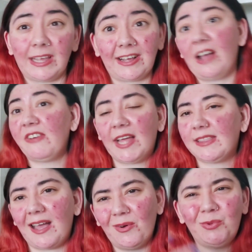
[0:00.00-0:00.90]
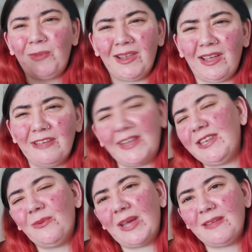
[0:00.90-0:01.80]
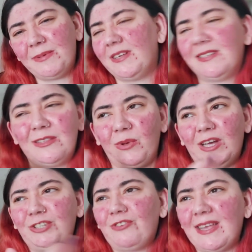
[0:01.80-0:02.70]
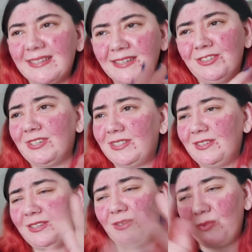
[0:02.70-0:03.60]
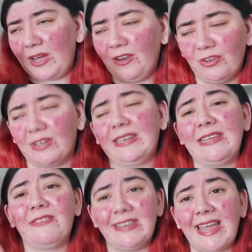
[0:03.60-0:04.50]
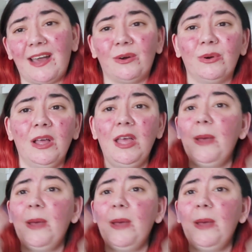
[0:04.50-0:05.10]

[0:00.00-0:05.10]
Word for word: I've had that all my life anyway, because of the way I dress and just the way I look, and even now